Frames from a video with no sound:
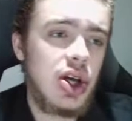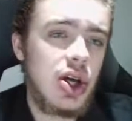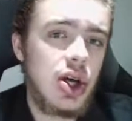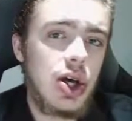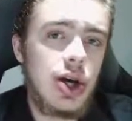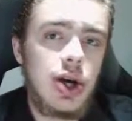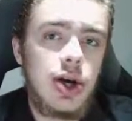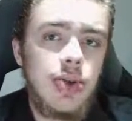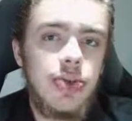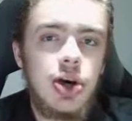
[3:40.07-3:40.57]

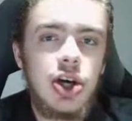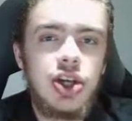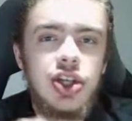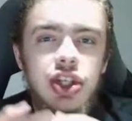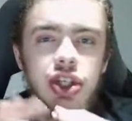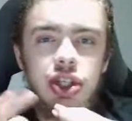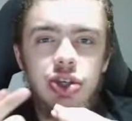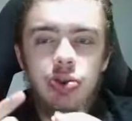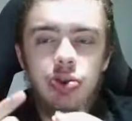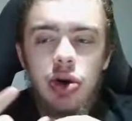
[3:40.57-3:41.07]
and
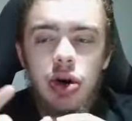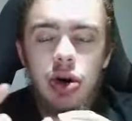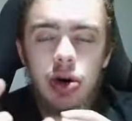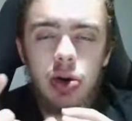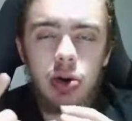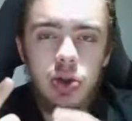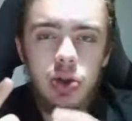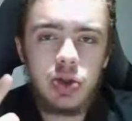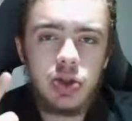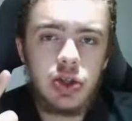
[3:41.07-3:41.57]
you are
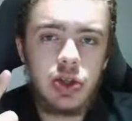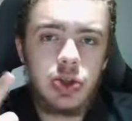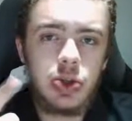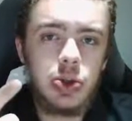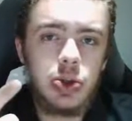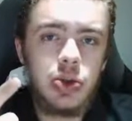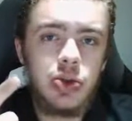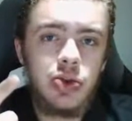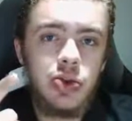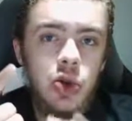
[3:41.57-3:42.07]

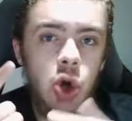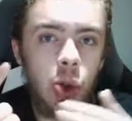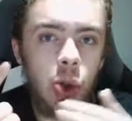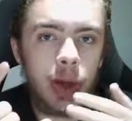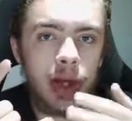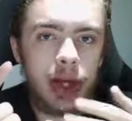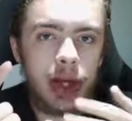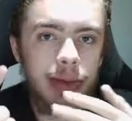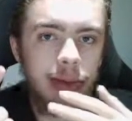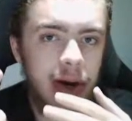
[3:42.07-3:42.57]
also
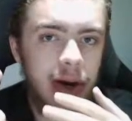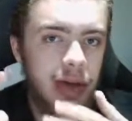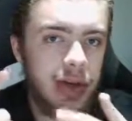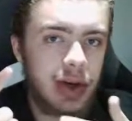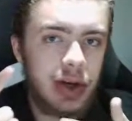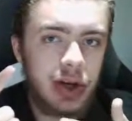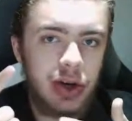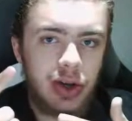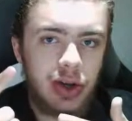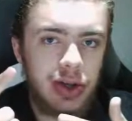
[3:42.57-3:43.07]
knowing about the
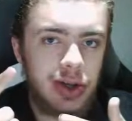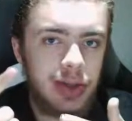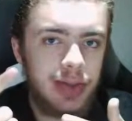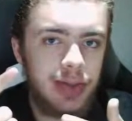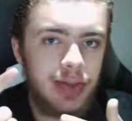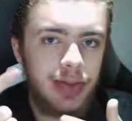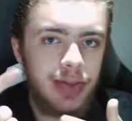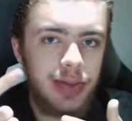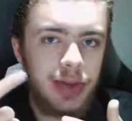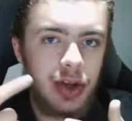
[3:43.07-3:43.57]
coin.
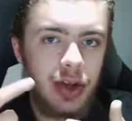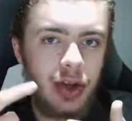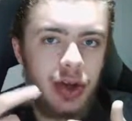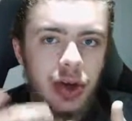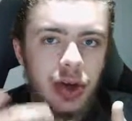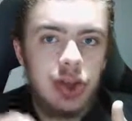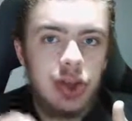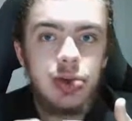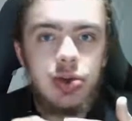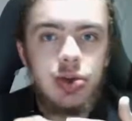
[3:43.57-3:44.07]

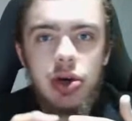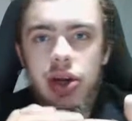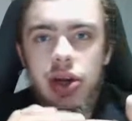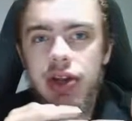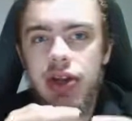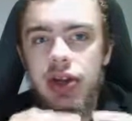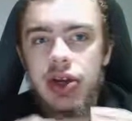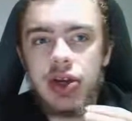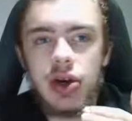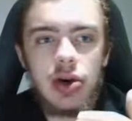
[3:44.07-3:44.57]
You are in
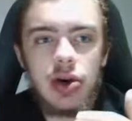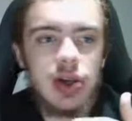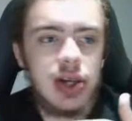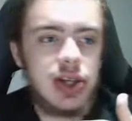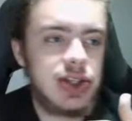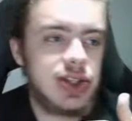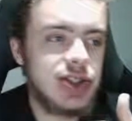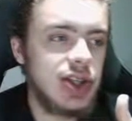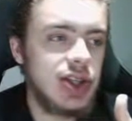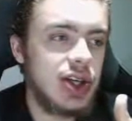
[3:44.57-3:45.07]
the know.
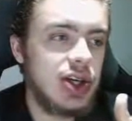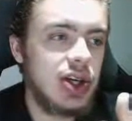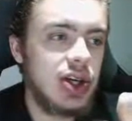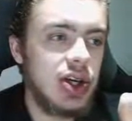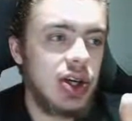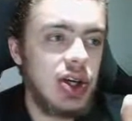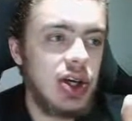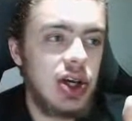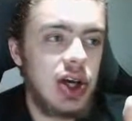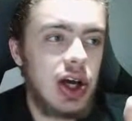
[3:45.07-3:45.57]
Let's say,
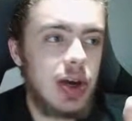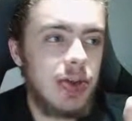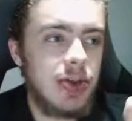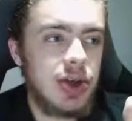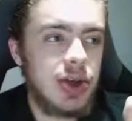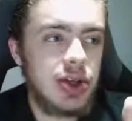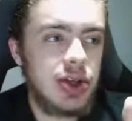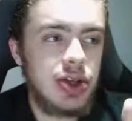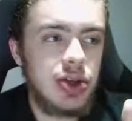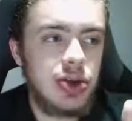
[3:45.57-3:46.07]
I
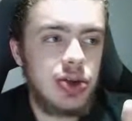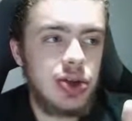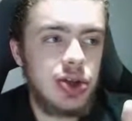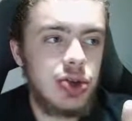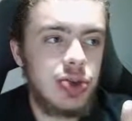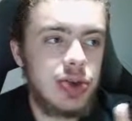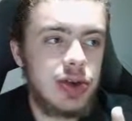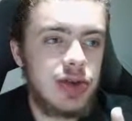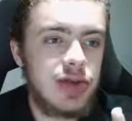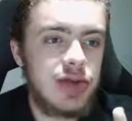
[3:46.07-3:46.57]

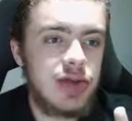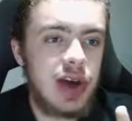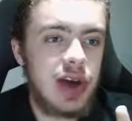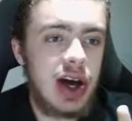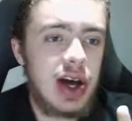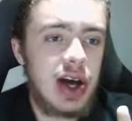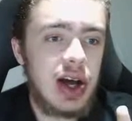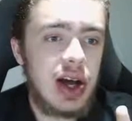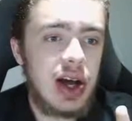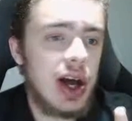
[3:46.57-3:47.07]
would
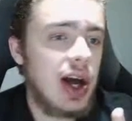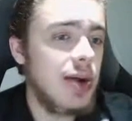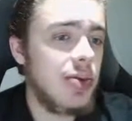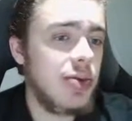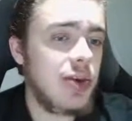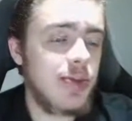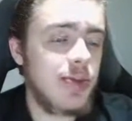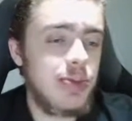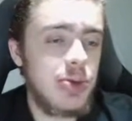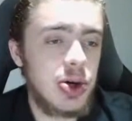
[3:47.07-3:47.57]

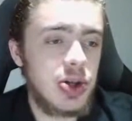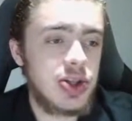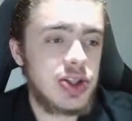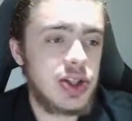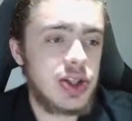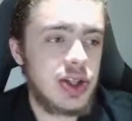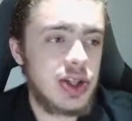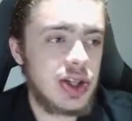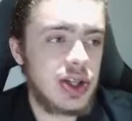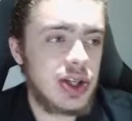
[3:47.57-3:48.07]
have
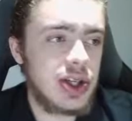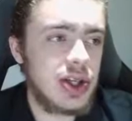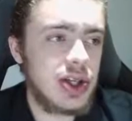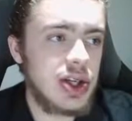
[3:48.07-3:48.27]
personally,